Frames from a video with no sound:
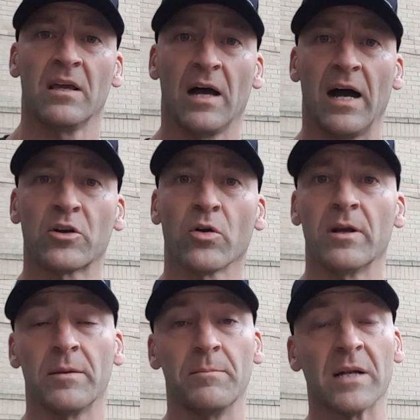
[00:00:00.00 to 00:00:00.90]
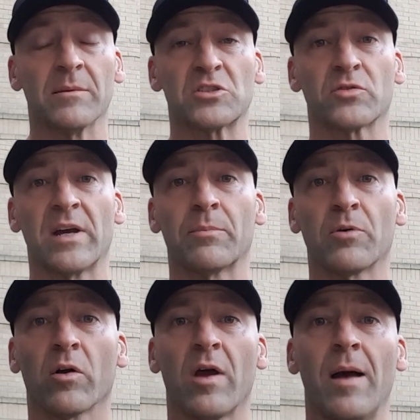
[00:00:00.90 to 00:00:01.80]
uh, current minimalist training
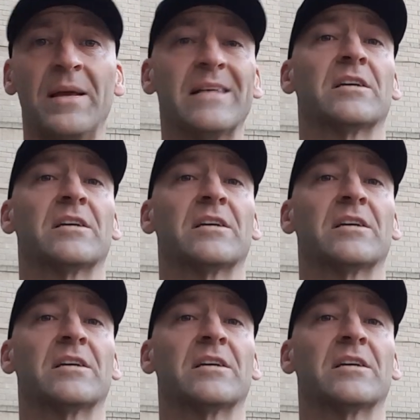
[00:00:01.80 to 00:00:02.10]
program is